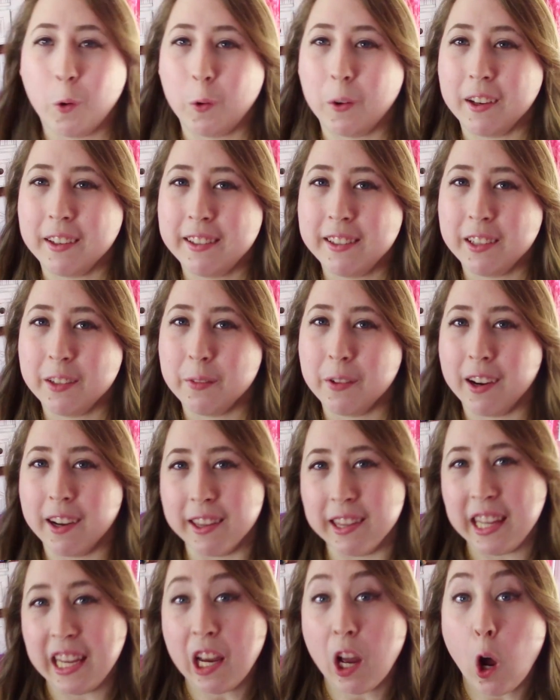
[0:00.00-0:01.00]
Question
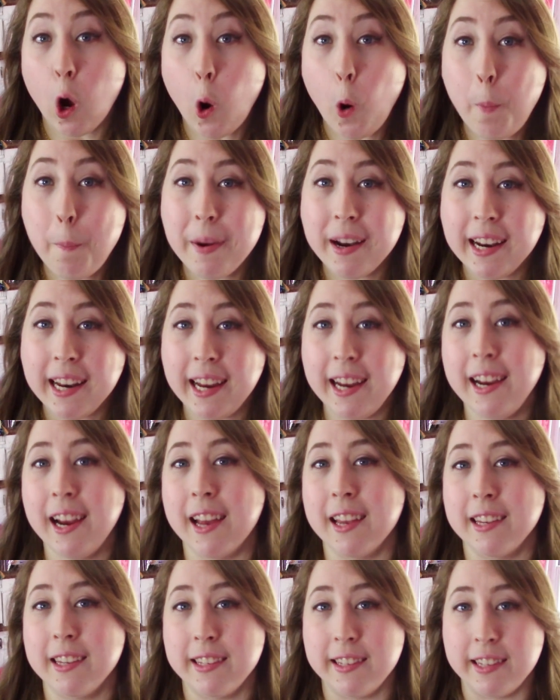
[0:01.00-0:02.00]
1, the opening
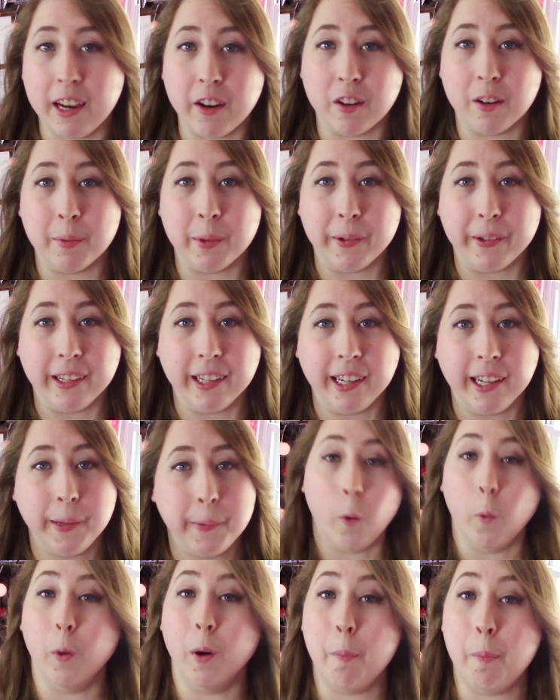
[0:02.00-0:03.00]
ceremony.
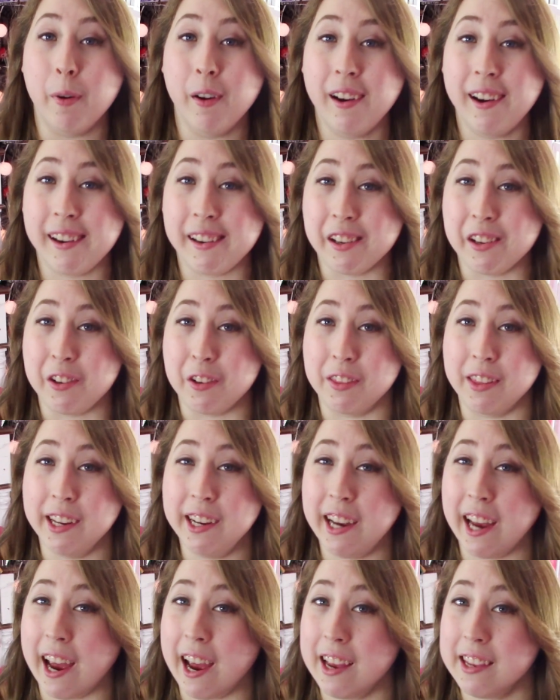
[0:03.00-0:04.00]
What book did you
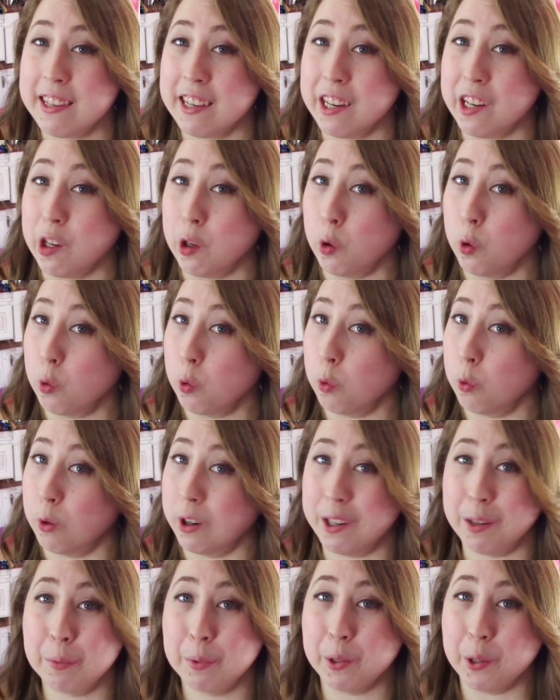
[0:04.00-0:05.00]
think has an
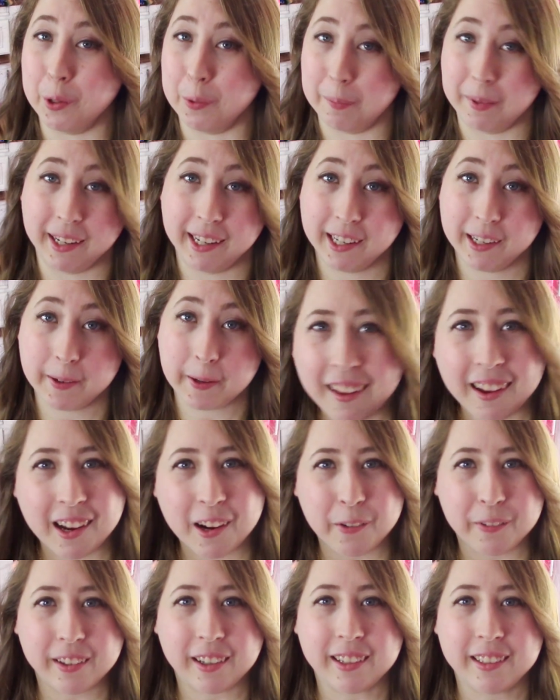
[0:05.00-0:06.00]
incredible opening?
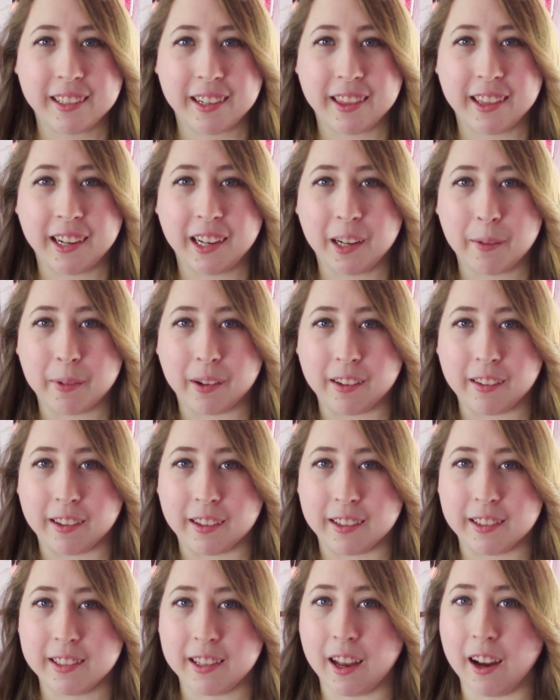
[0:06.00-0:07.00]
I was actually thinking about
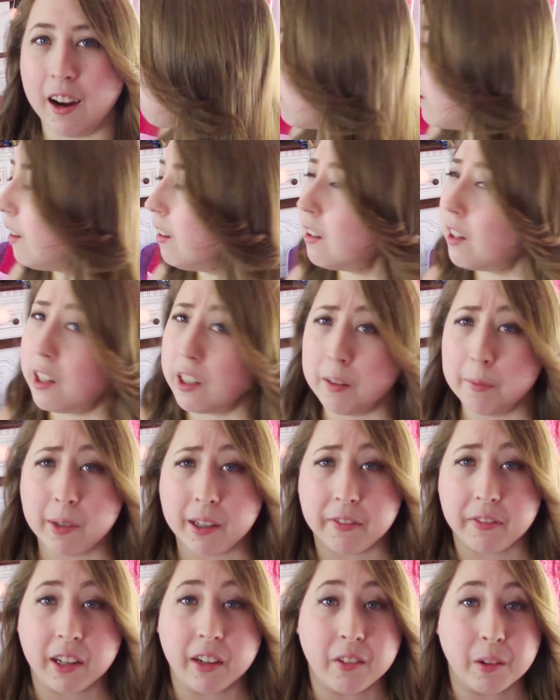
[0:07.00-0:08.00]
this. A lot of my
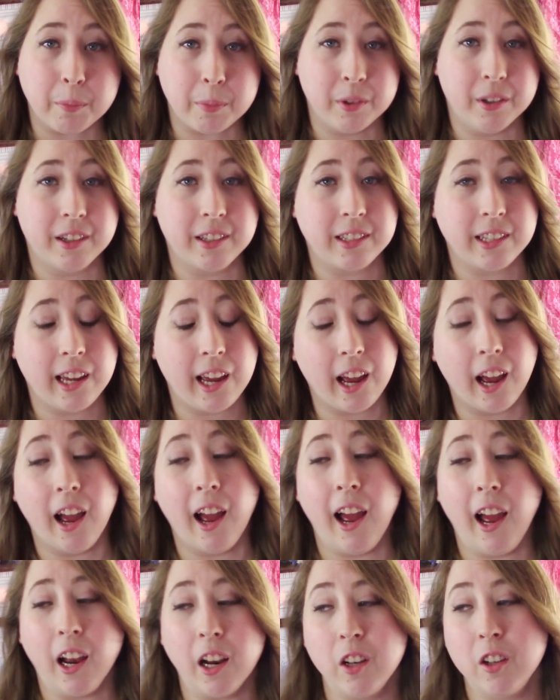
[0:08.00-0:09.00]
favorite books
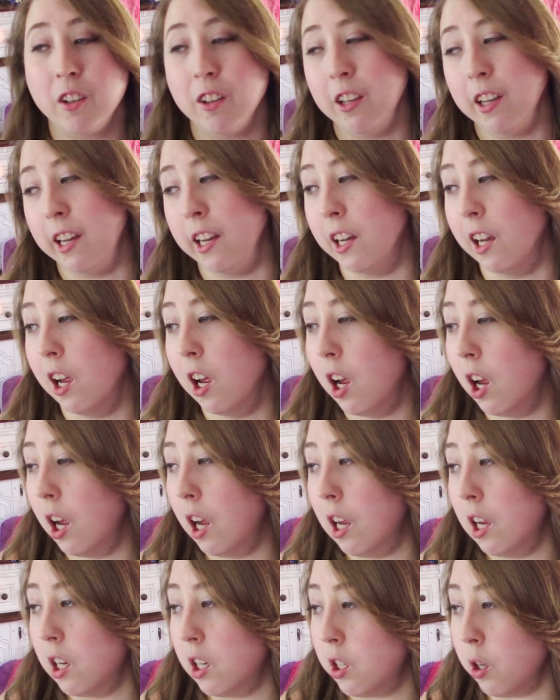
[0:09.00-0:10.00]
actually
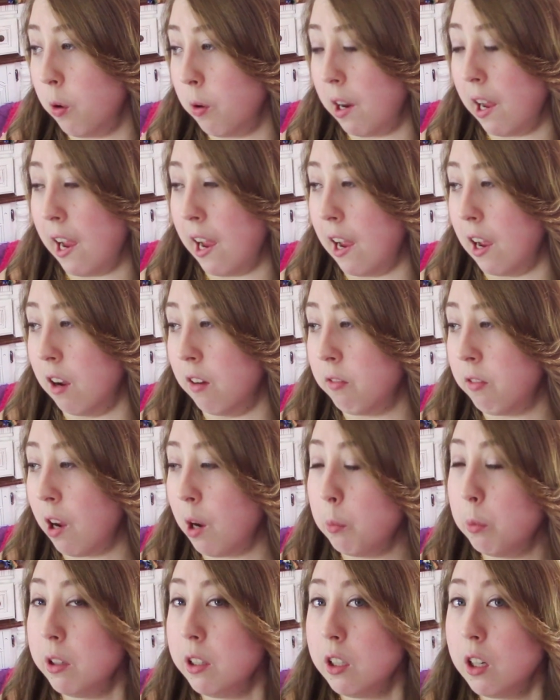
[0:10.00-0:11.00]
don't have, I
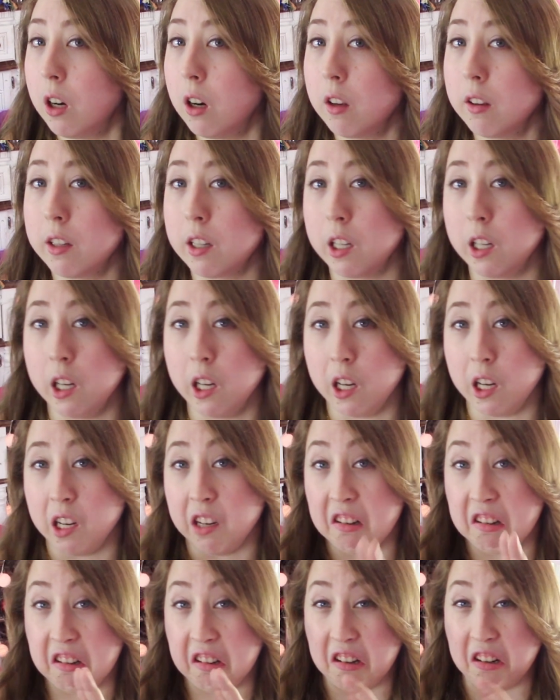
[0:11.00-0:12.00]
wouldn't call it
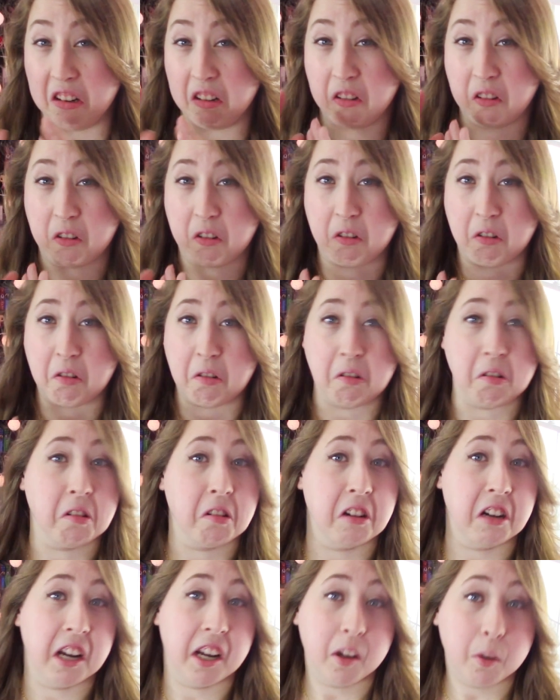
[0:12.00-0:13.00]

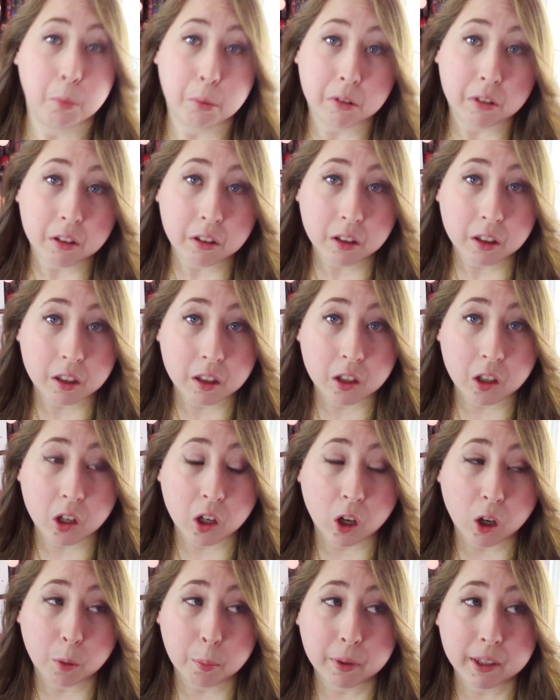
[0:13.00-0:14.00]
incredible
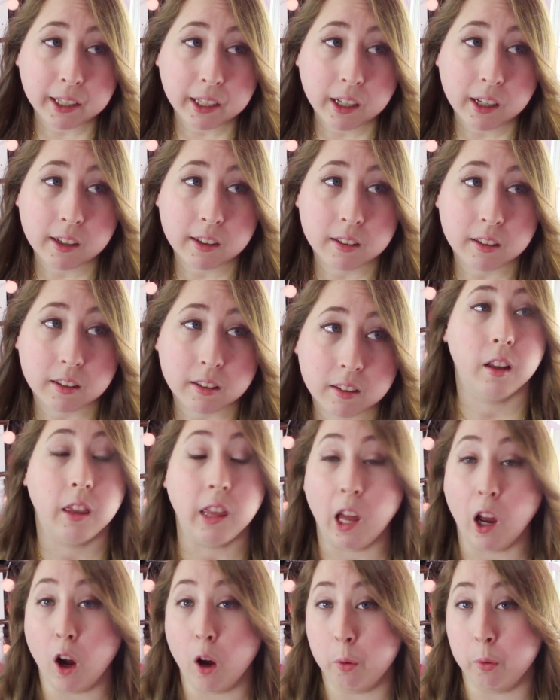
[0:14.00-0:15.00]
openings.
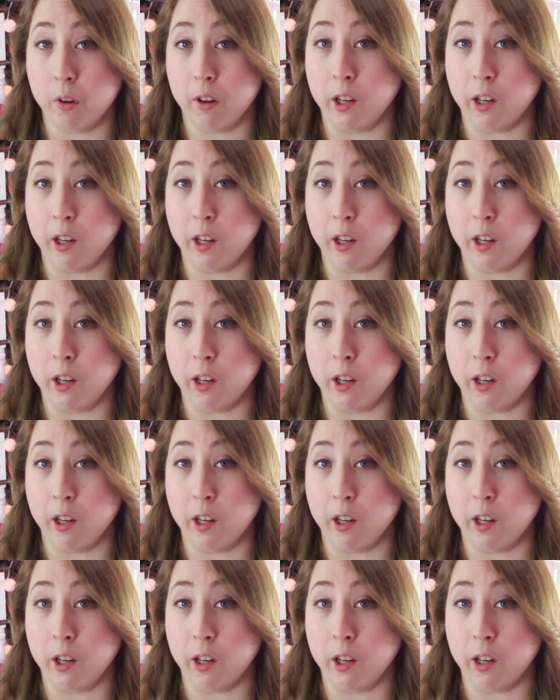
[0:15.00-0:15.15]
They all were